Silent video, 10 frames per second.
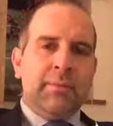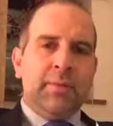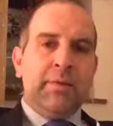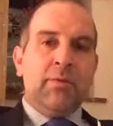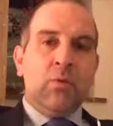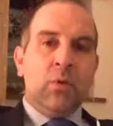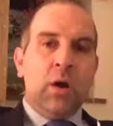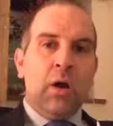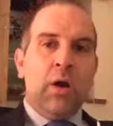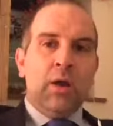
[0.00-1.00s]
But if you
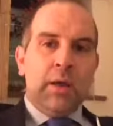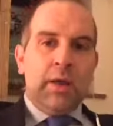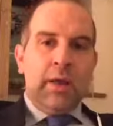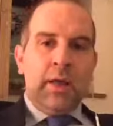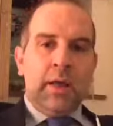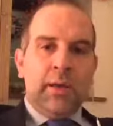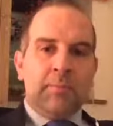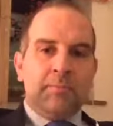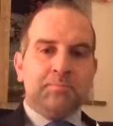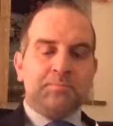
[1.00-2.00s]
are
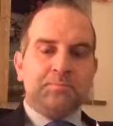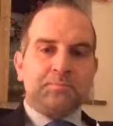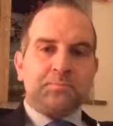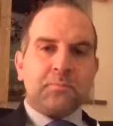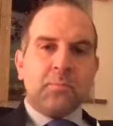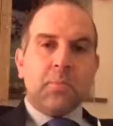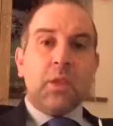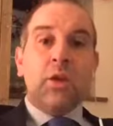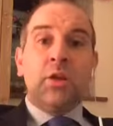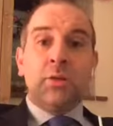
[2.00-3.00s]
going
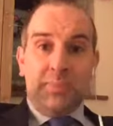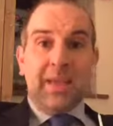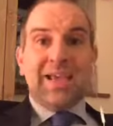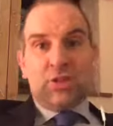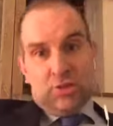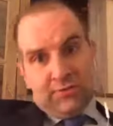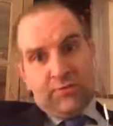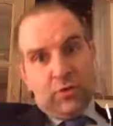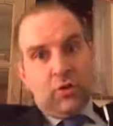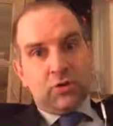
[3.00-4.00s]
to be actually
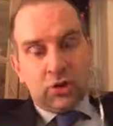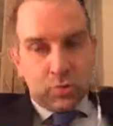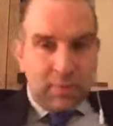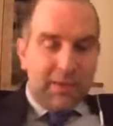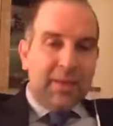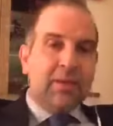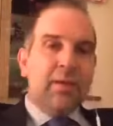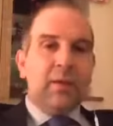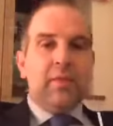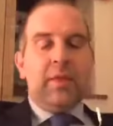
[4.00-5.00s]
full on swimming,
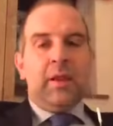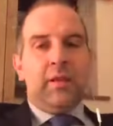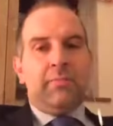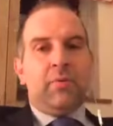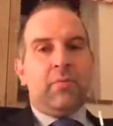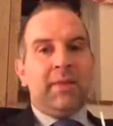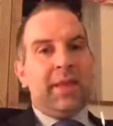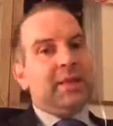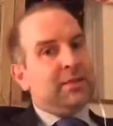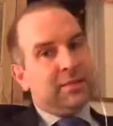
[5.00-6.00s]
then I'd probably,
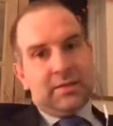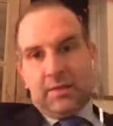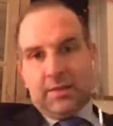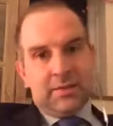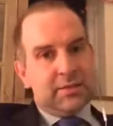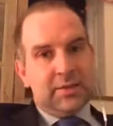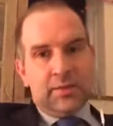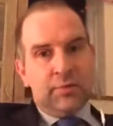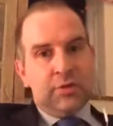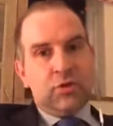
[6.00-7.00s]
again, it's a 6
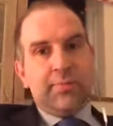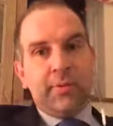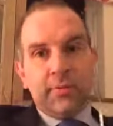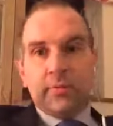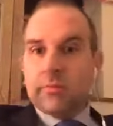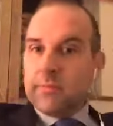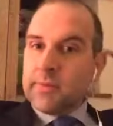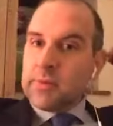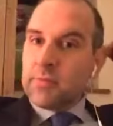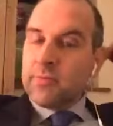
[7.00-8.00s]
week job for
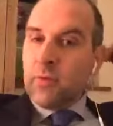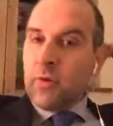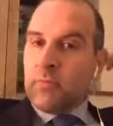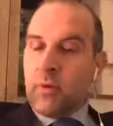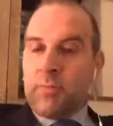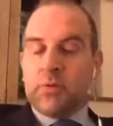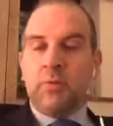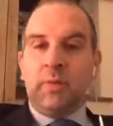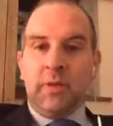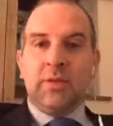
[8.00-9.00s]
full on proper
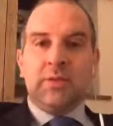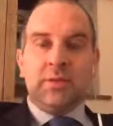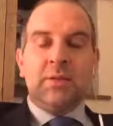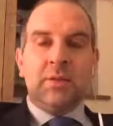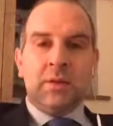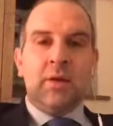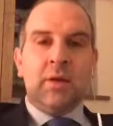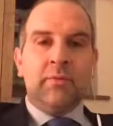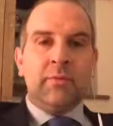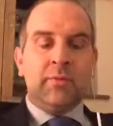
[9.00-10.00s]
swimming, because it's going to be
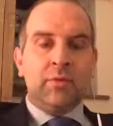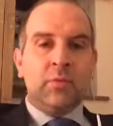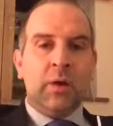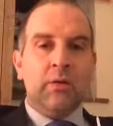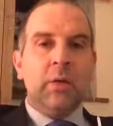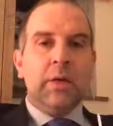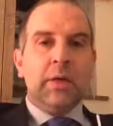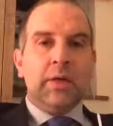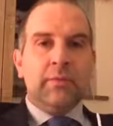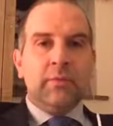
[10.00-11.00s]
uncomfortable and swell
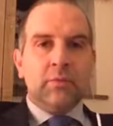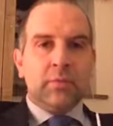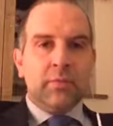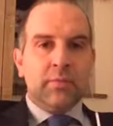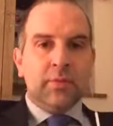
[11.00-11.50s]
if you swim,